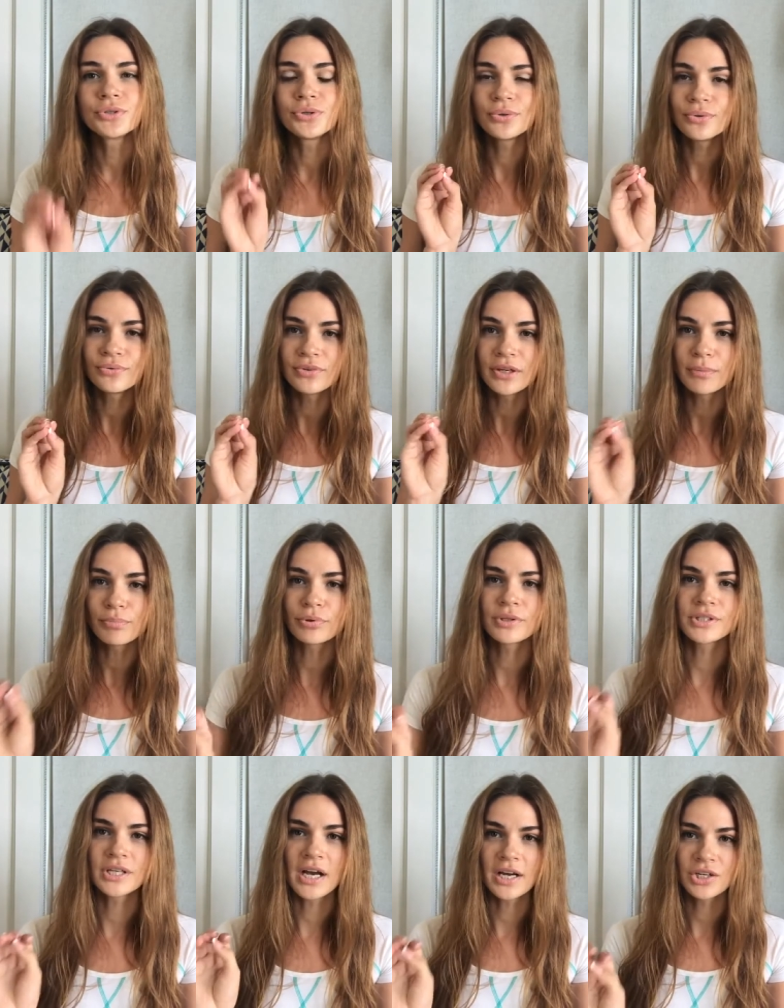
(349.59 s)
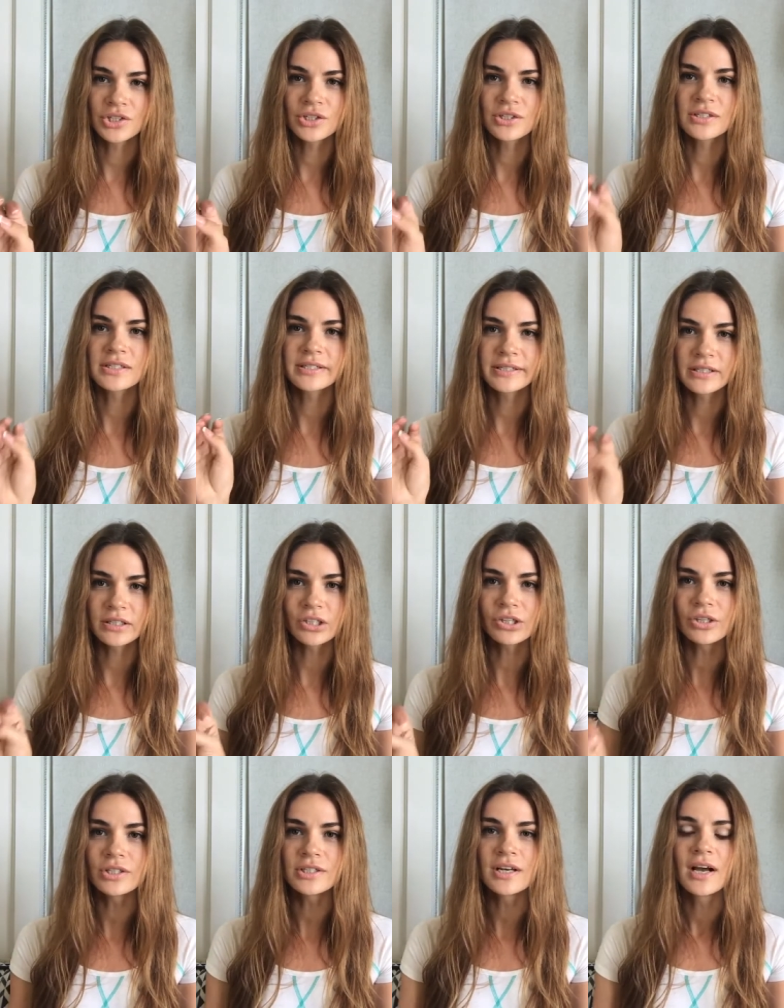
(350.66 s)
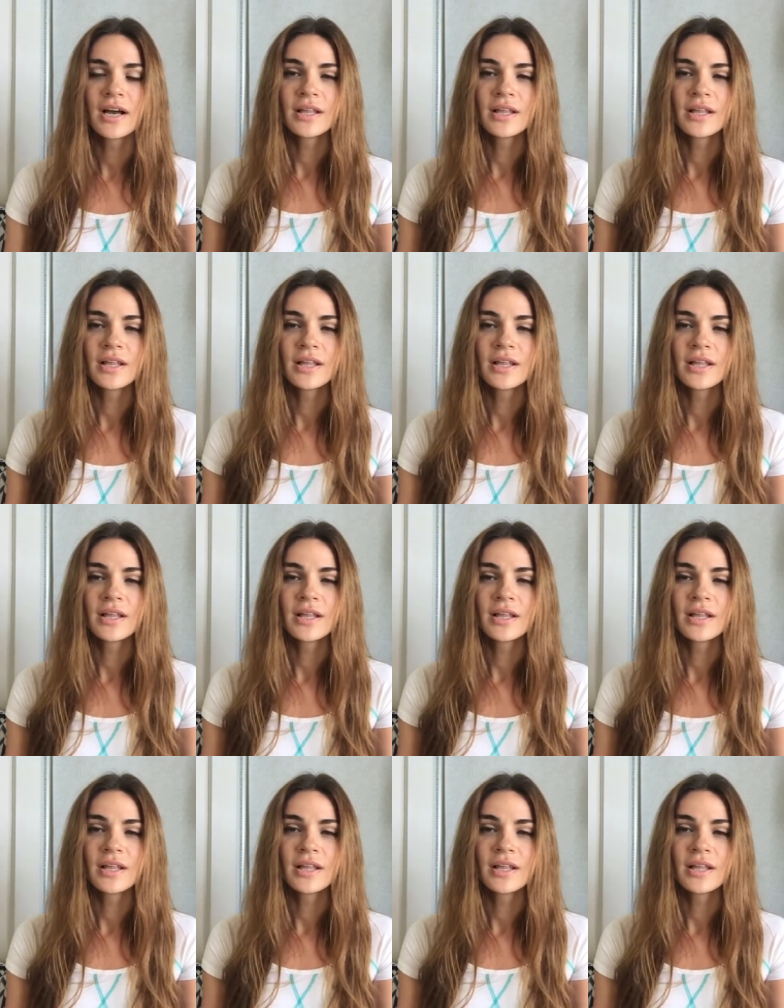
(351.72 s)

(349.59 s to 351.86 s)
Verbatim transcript: U V protection sealers.